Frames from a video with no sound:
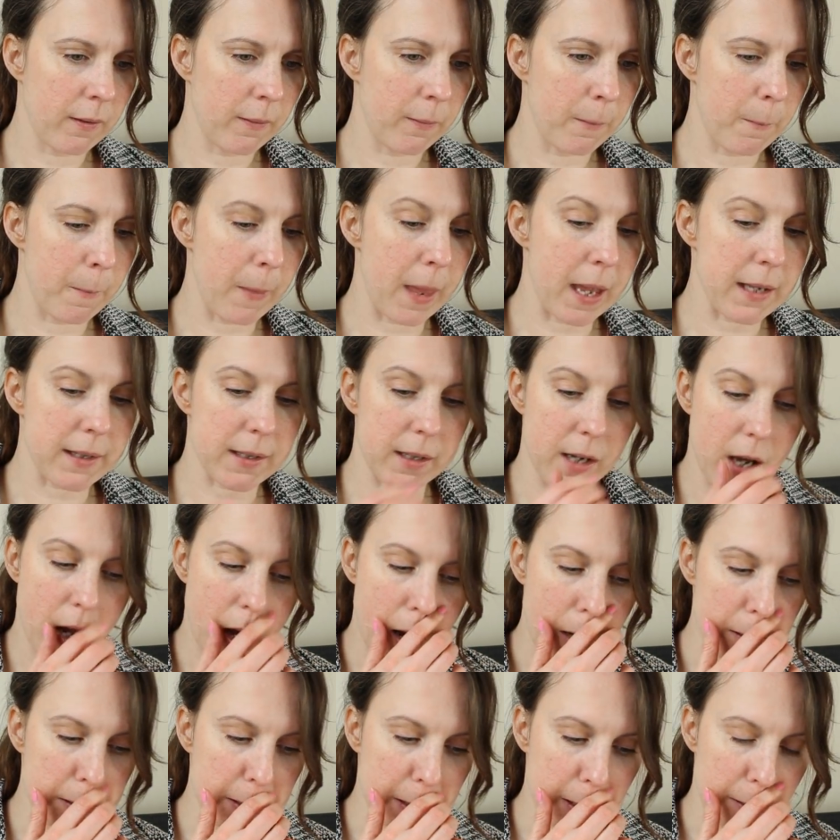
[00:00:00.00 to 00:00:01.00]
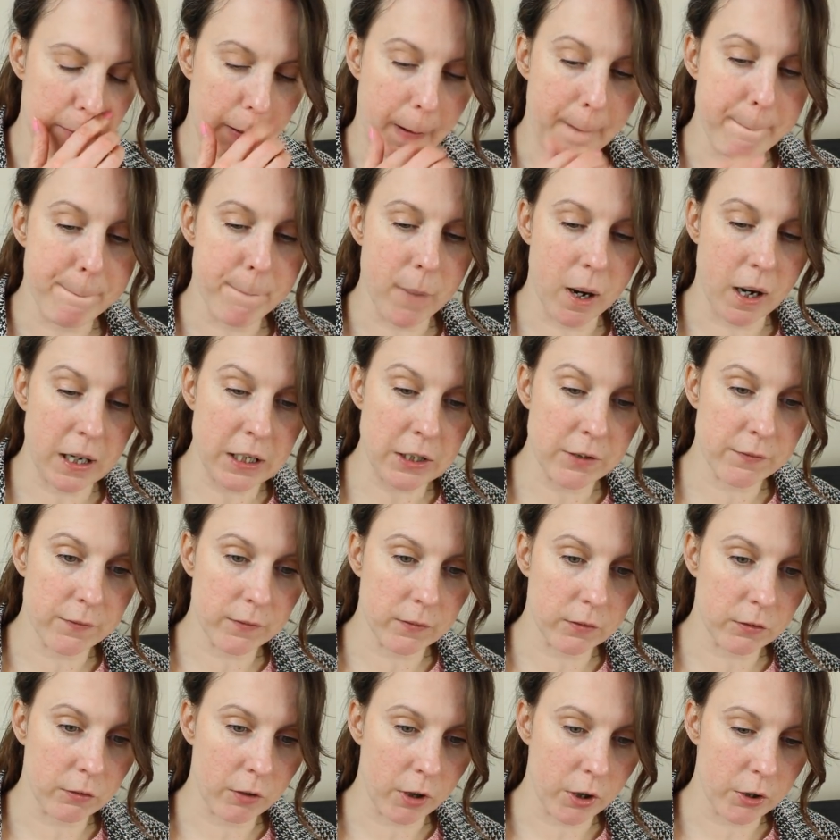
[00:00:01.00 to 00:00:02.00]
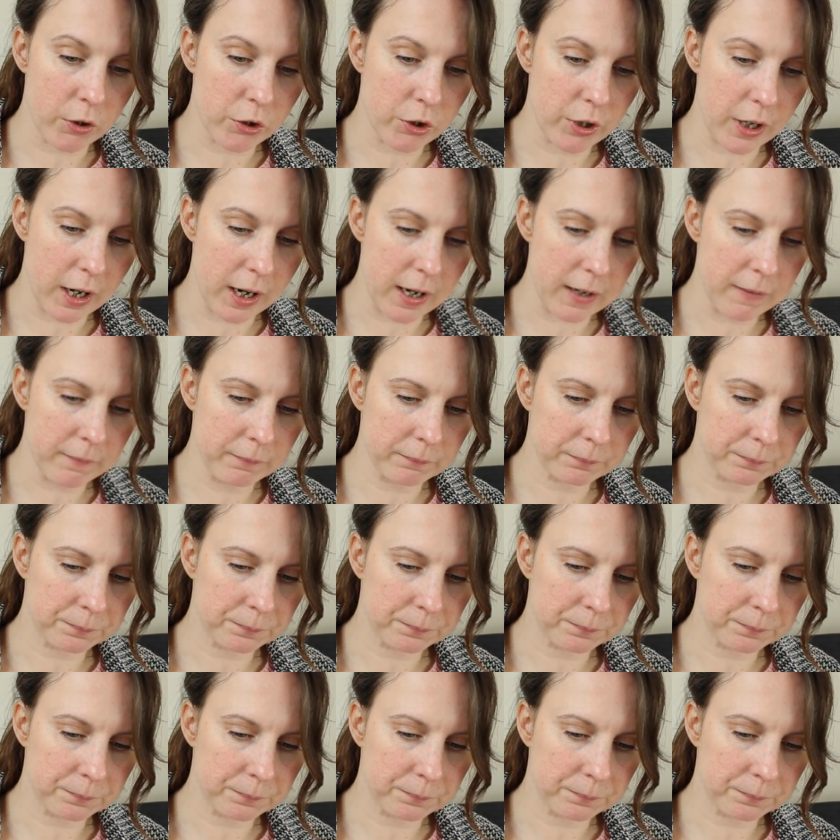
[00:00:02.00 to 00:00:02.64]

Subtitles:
And there's an article about mindful crochet.